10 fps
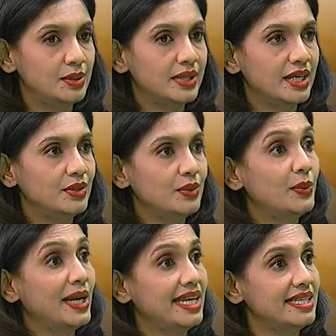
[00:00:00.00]
look into
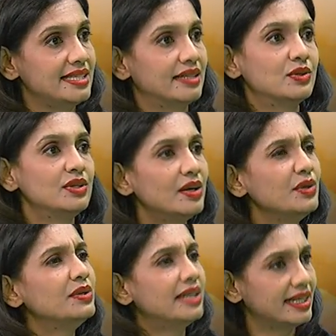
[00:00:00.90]
ways? So now
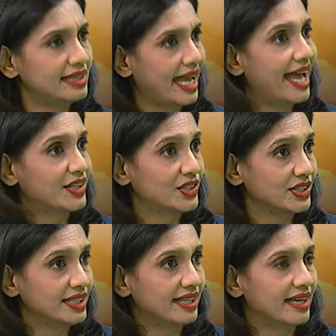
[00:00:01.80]
you take the
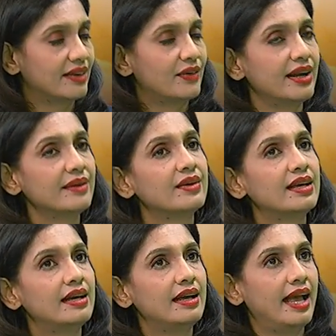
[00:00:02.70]
action there, right?
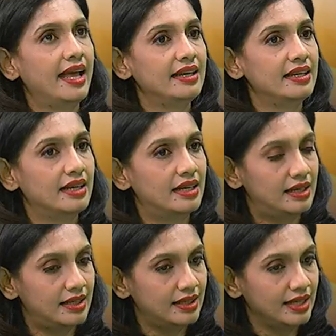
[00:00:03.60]
And
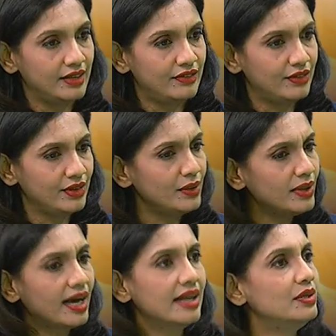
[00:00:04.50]
if you
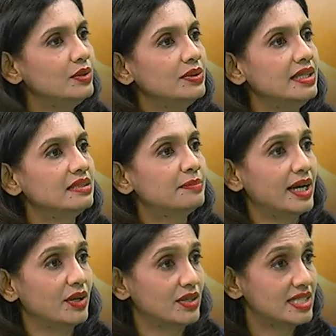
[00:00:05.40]
can't do this
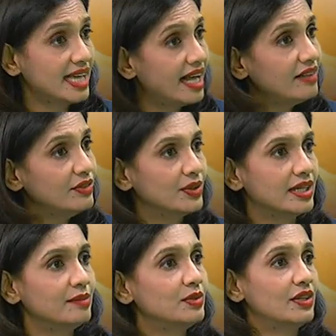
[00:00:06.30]
by yourself, you
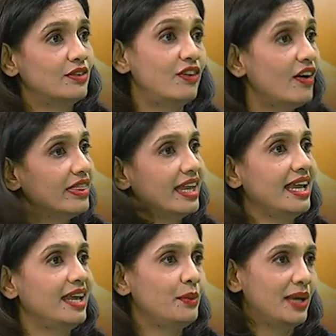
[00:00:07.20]
come to the 4th
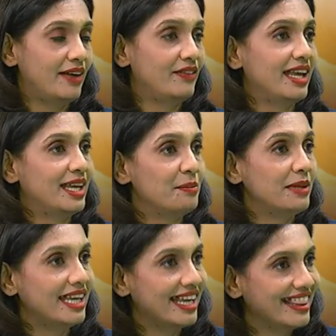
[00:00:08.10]
A, we have
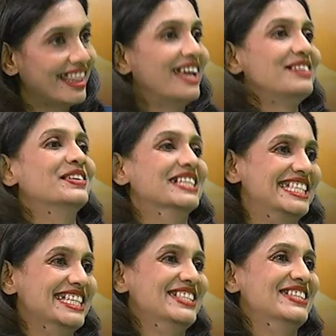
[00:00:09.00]
AKPK there to
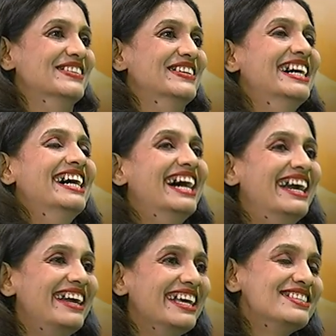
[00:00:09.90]
assist you.
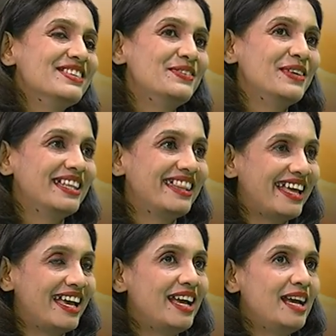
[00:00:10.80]
All right, so we are
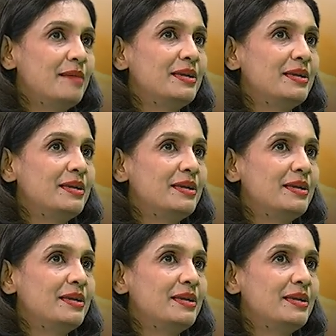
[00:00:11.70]
there.